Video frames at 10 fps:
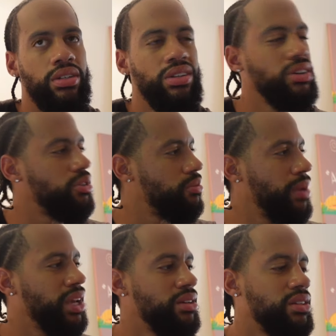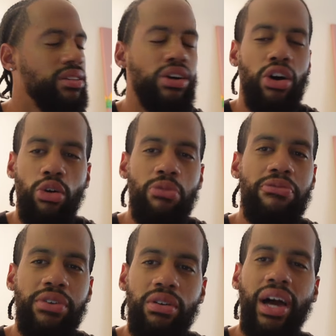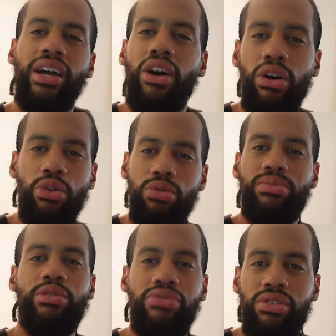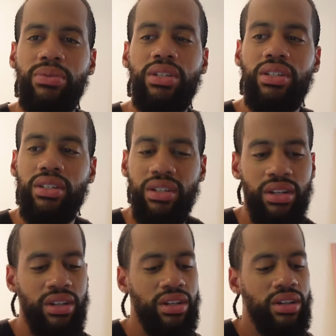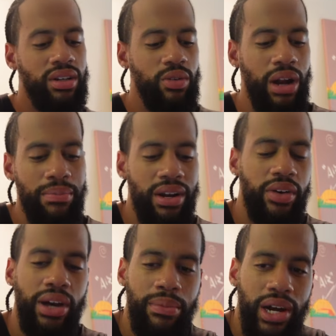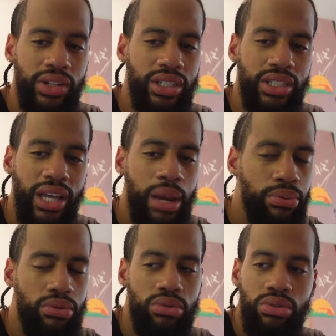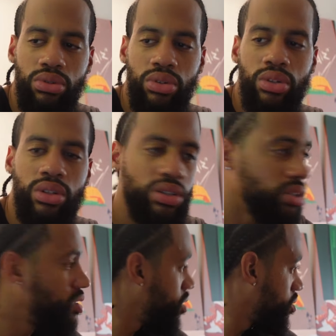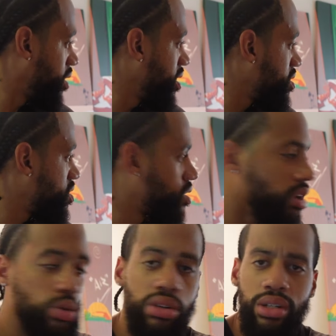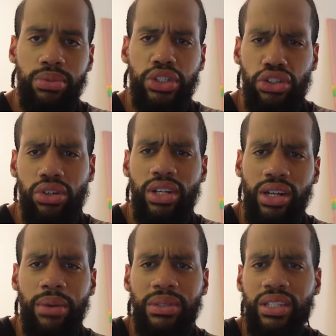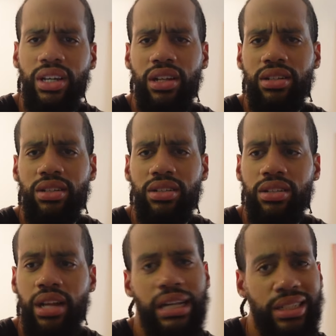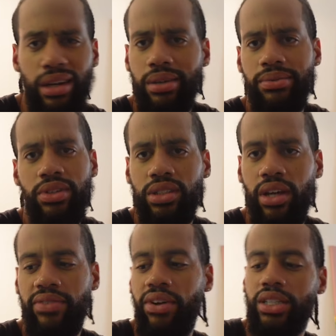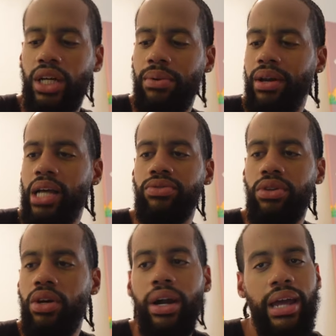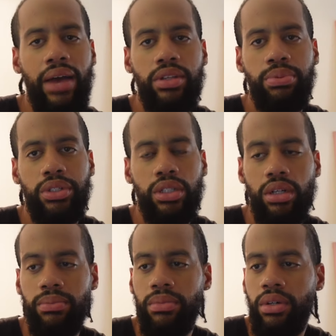you know, making the home feel like home. You feel me? What I've been out, I've been out since April. You know, things are slowly but surely coming together. Last time, you just, I've got to check my last video. I ain't have this picture up.